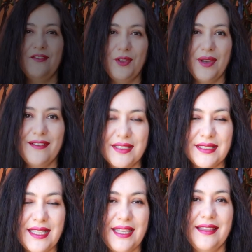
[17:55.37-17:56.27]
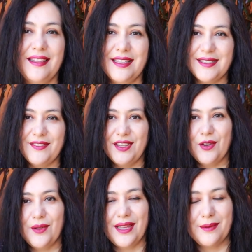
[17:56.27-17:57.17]
If you haven't seen this
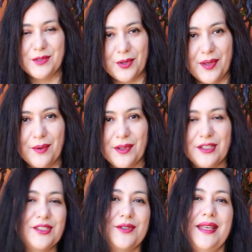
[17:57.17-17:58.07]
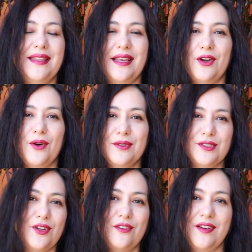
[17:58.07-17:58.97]
video that I'm showing you on the screen that
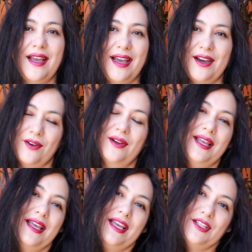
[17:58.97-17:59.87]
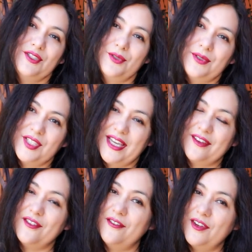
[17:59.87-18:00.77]
goes over how to
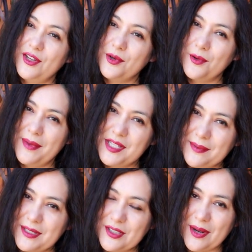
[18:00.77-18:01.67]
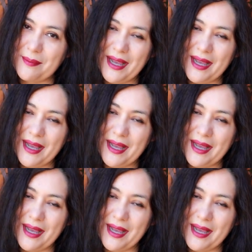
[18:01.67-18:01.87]
check for vertical measurements on a